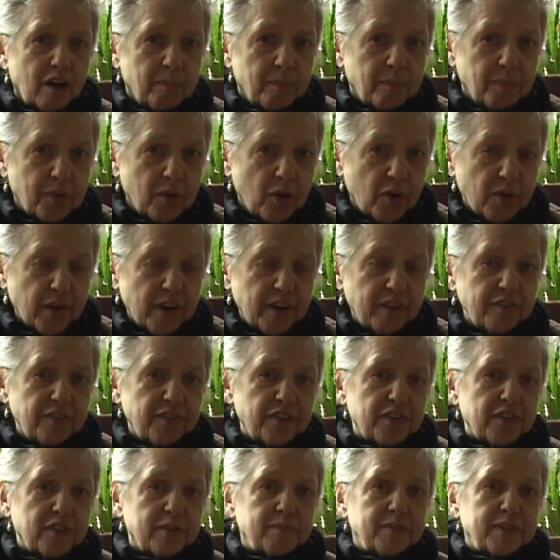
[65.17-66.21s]
program
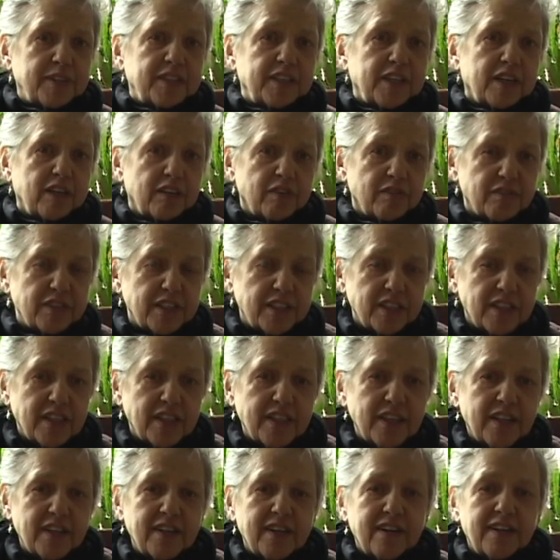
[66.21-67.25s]
for themselves.
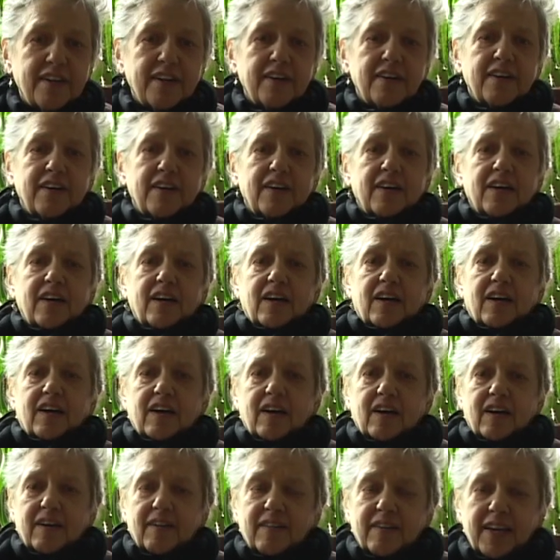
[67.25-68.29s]

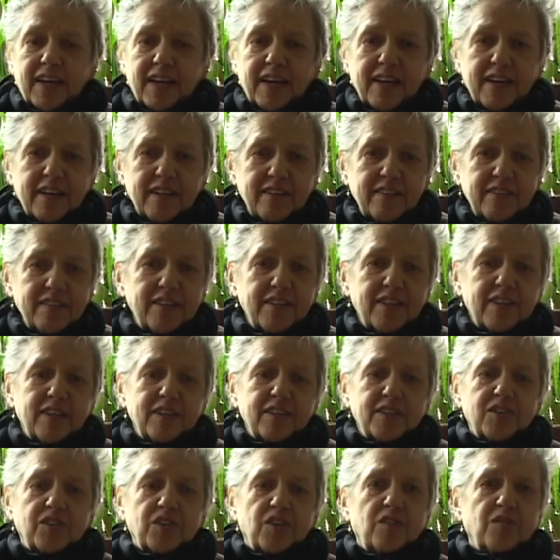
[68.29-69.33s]
And
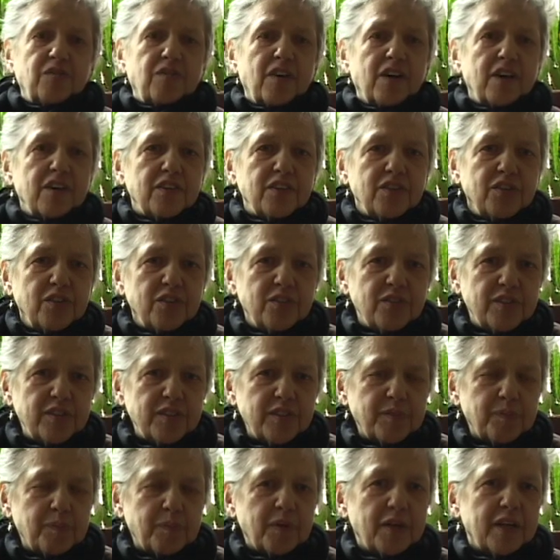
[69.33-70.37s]
so far the news
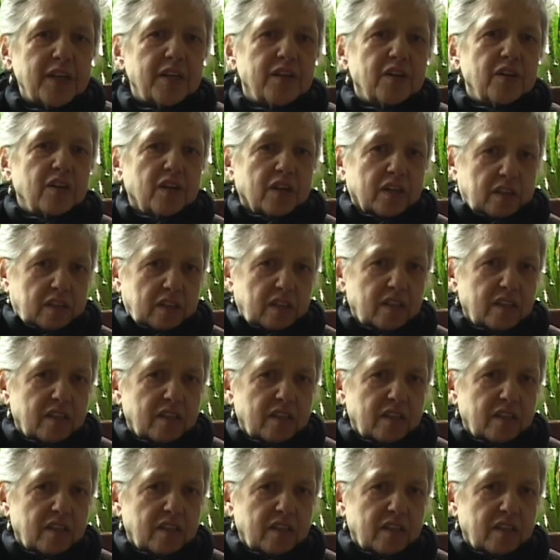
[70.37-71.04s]
is pretty good.